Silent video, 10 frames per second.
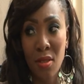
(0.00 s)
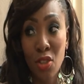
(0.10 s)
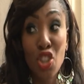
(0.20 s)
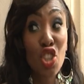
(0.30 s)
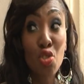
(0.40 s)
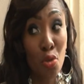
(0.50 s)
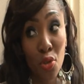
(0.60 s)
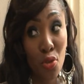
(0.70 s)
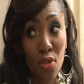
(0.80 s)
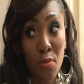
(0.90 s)
She
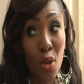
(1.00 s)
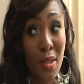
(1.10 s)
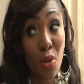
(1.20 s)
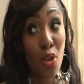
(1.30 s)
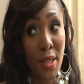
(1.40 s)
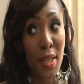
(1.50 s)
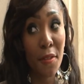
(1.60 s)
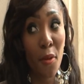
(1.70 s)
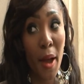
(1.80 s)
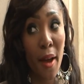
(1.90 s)
shouldn't, because I'll not take
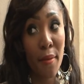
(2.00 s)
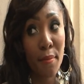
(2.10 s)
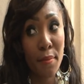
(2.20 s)
it from her.